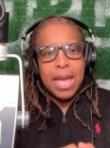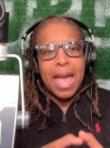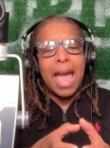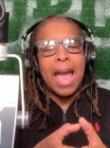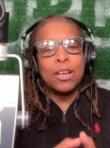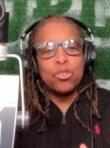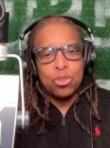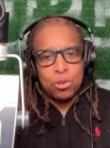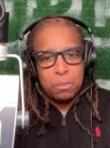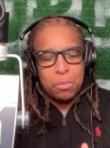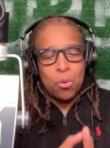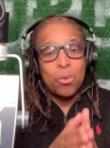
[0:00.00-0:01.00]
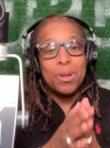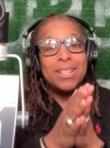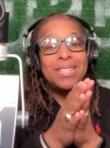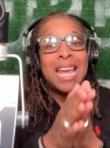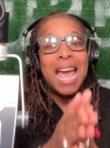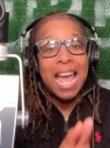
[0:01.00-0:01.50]
actionable
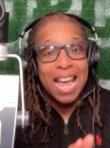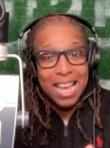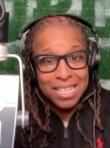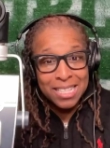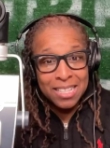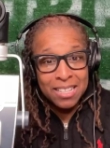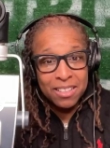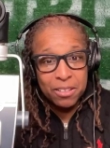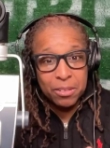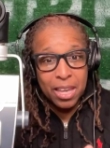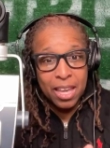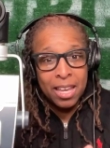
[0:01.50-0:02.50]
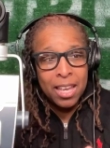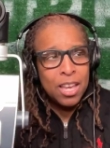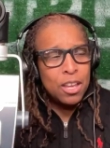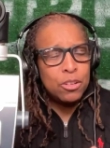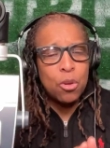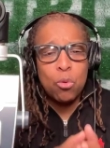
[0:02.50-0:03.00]
tasks. Okay.
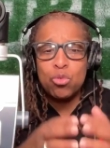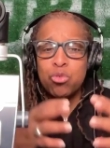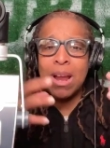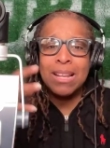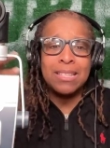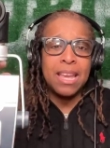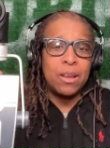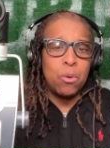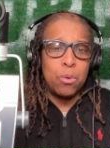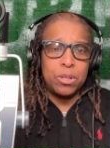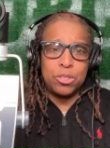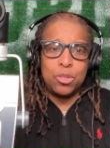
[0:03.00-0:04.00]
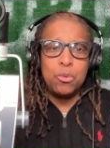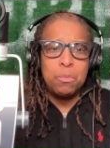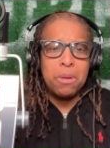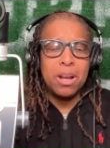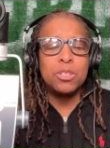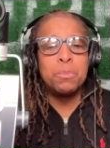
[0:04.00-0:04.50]
Don't try to take on too
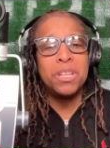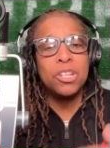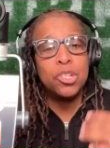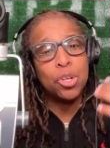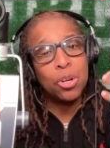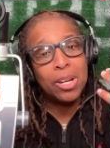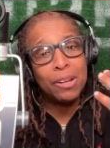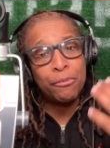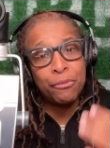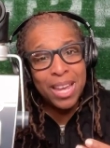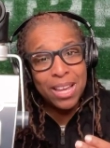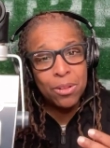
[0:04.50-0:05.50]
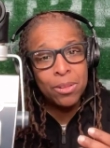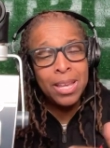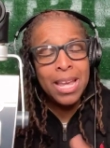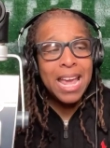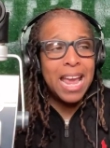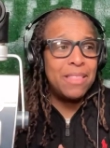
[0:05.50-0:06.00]
much, because you're going to fail.
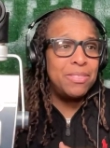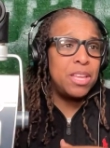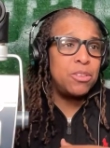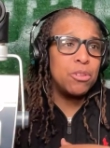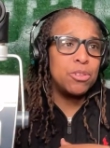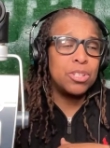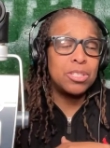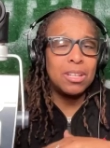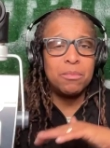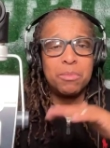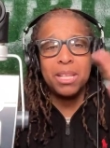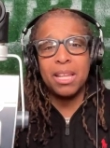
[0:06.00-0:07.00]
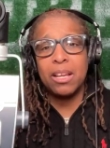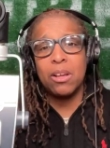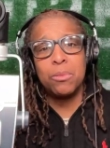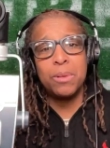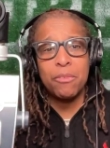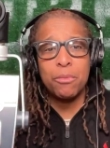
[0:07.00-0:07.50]
And then you're just going to be like,
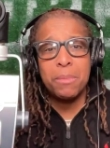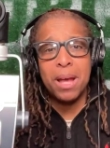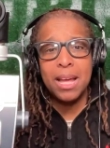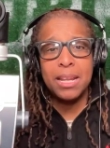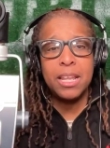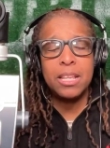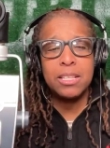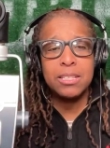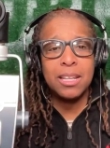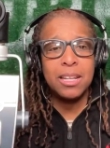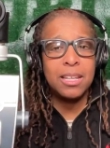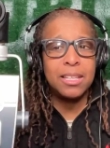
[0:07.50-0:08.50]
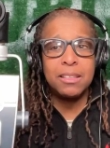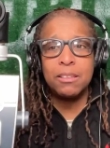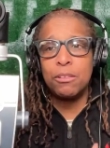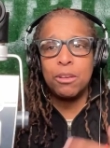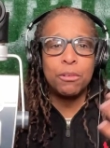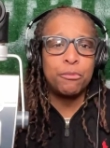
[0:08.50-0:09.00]
oh, never mind. And you're
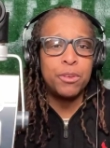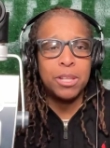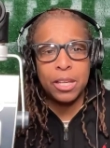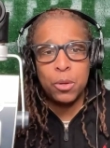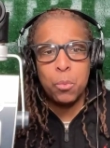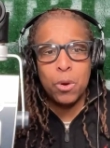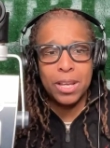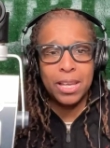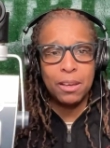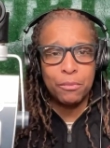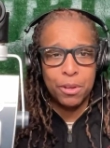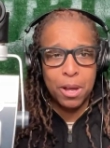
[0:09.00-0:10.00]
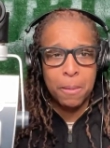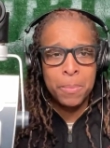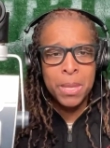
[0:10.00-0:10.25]
going to feel like you want to give up.